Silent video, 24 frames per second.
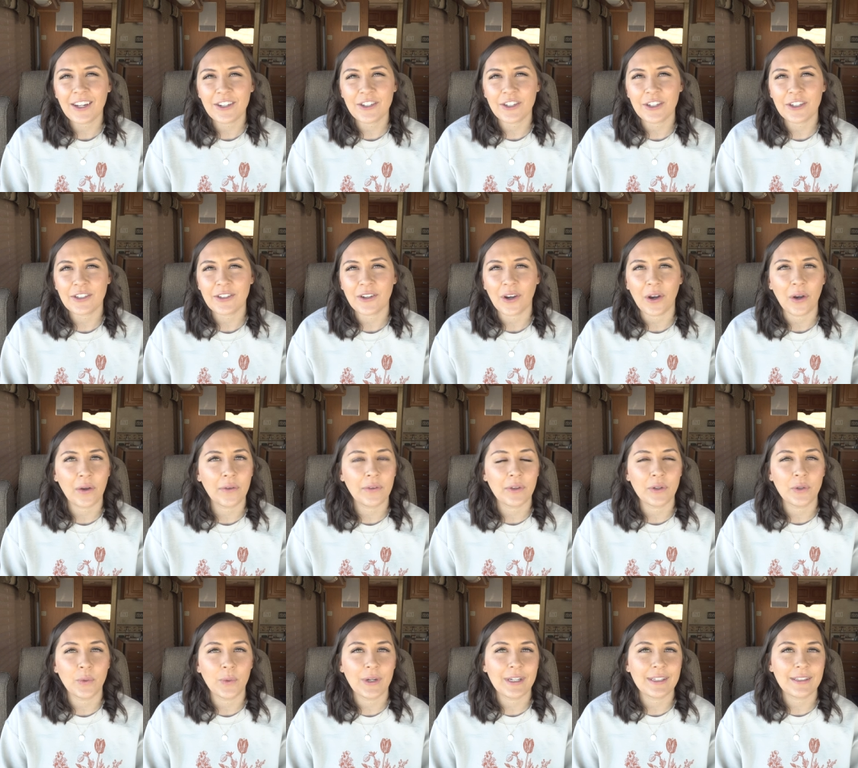it's just all
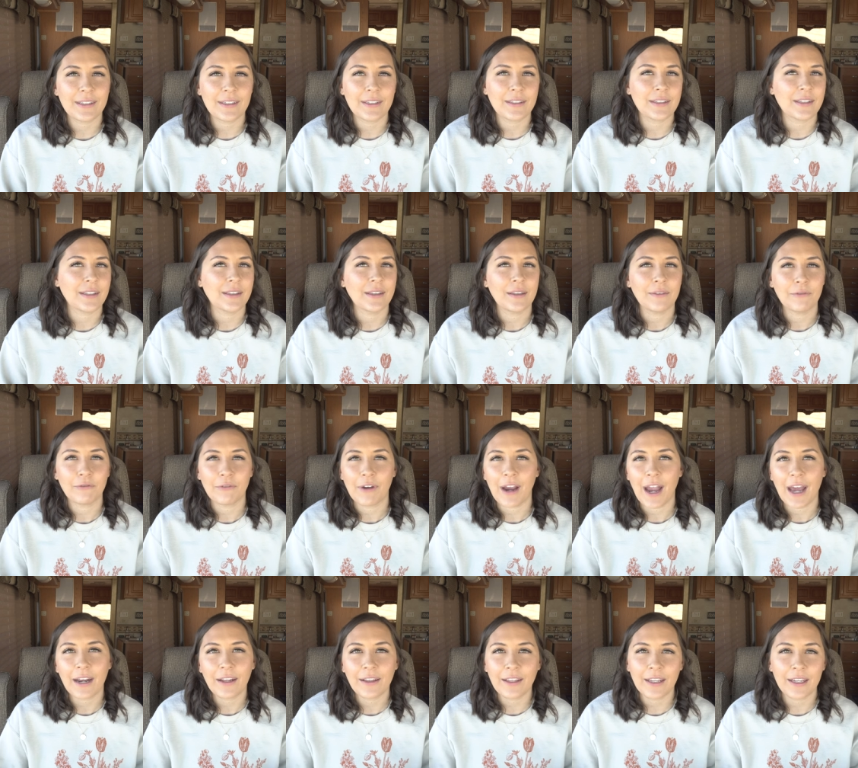the noises and
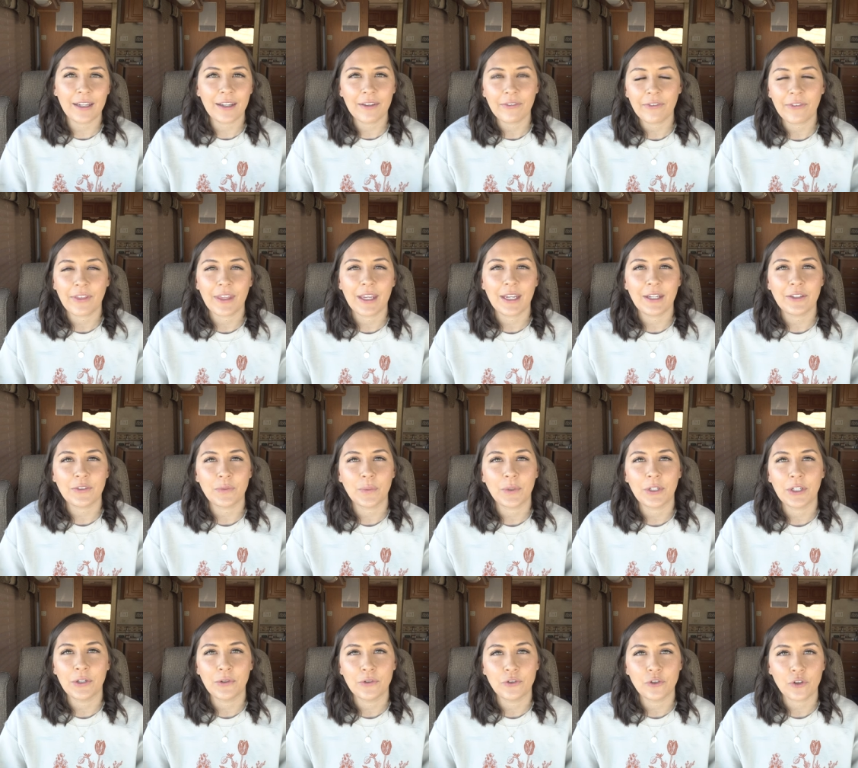rattling of things
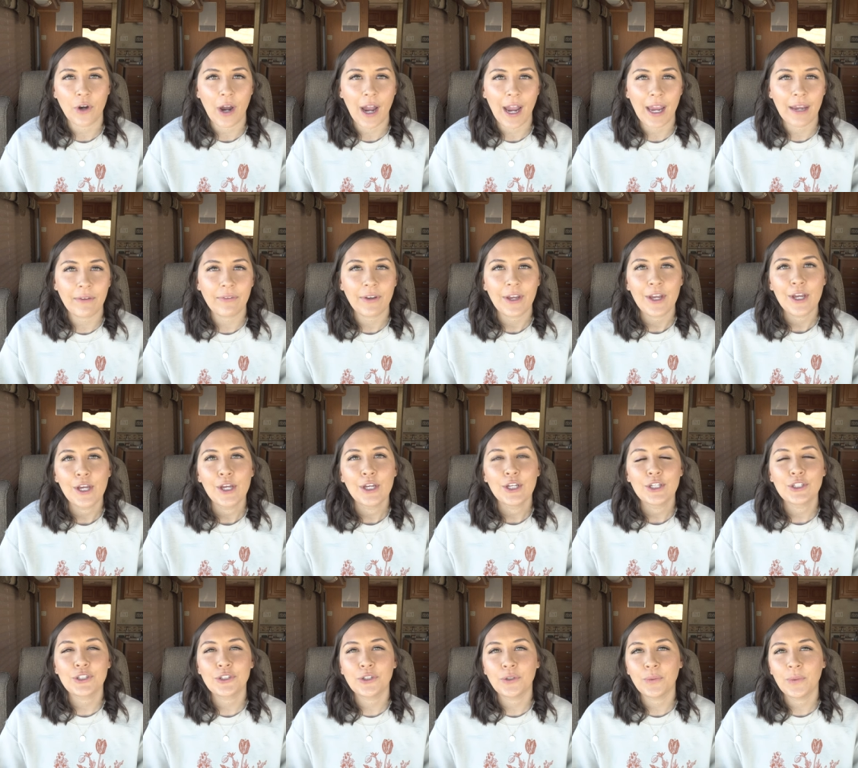when you drive.
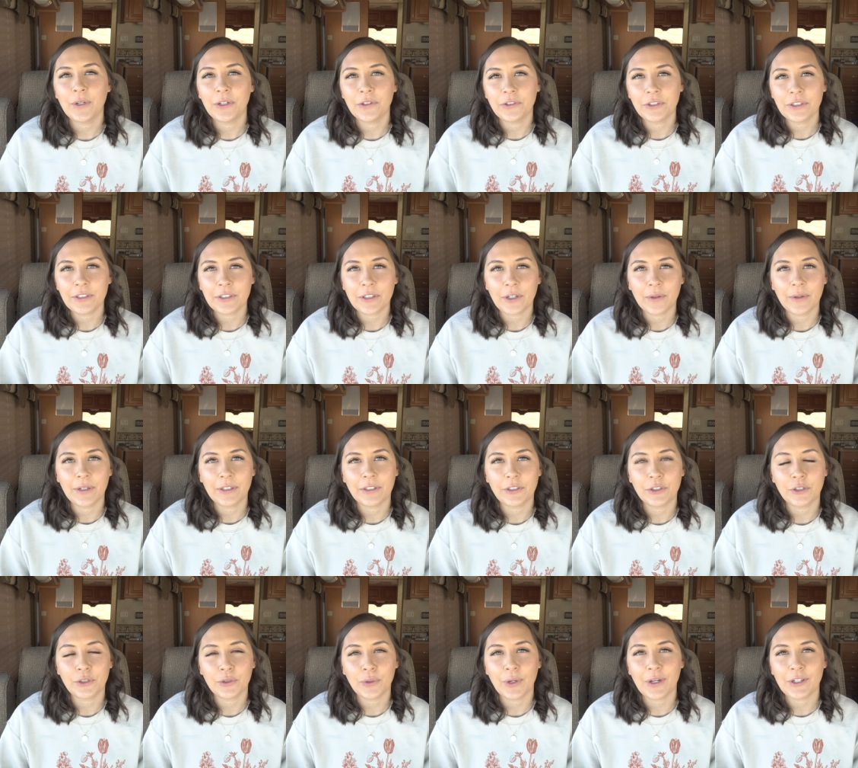So we are just going
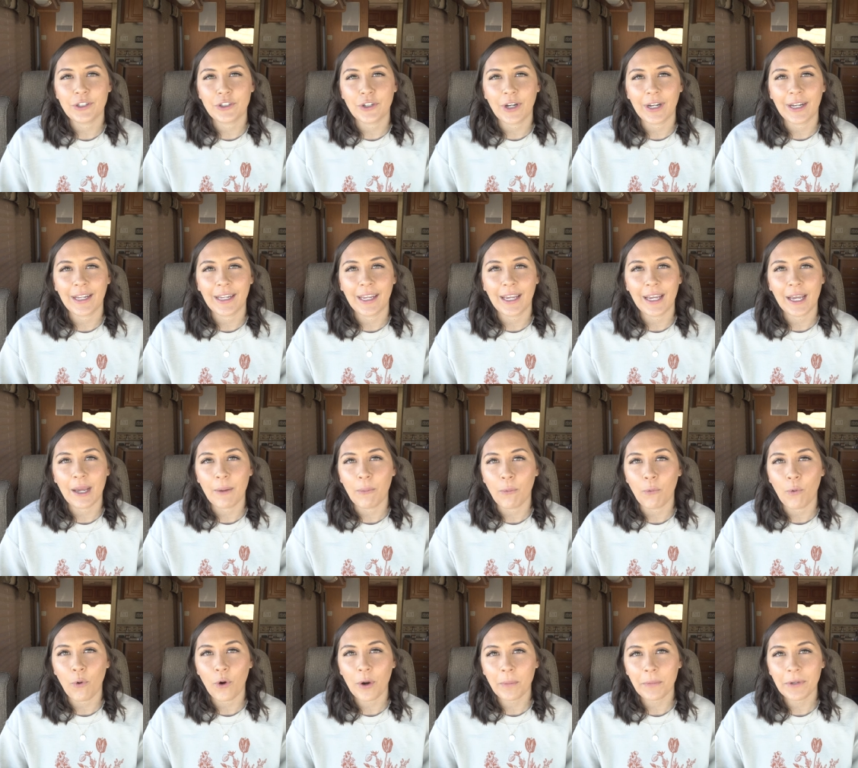to try to get
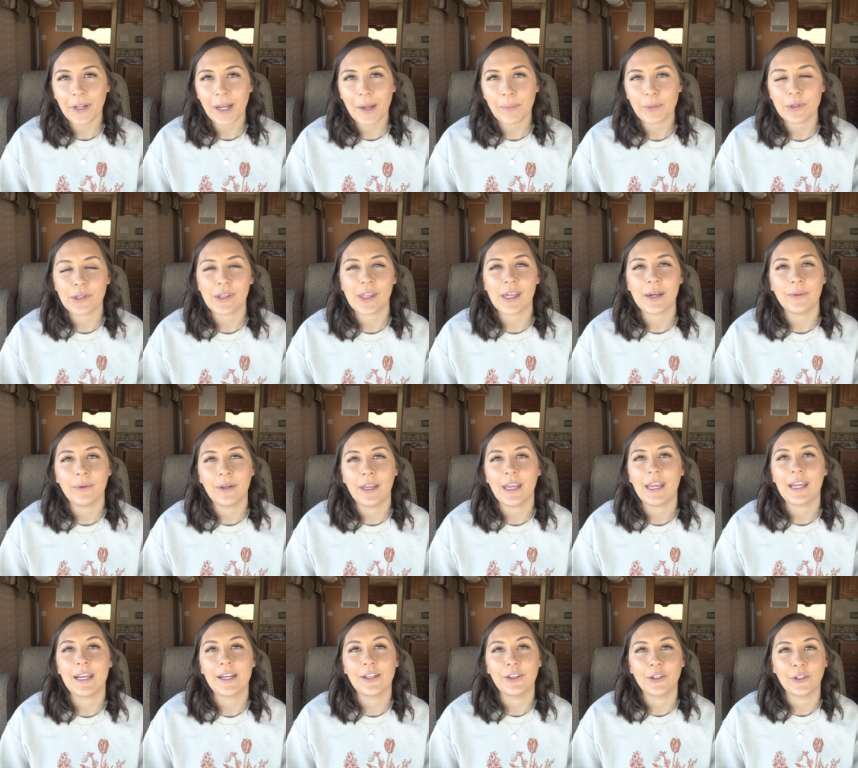him warmed up so that way
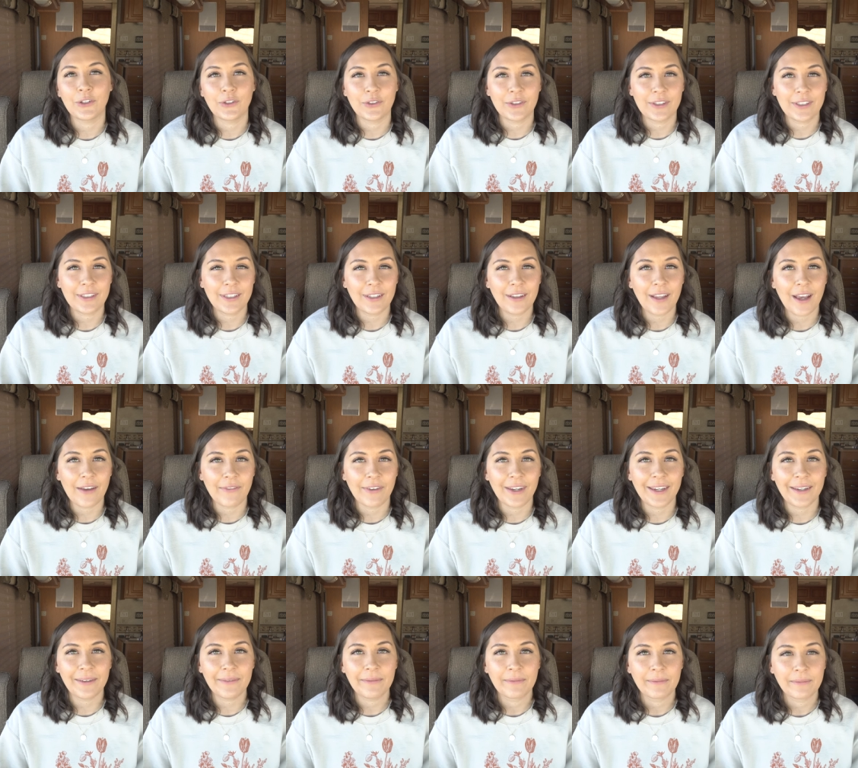he learns to love it.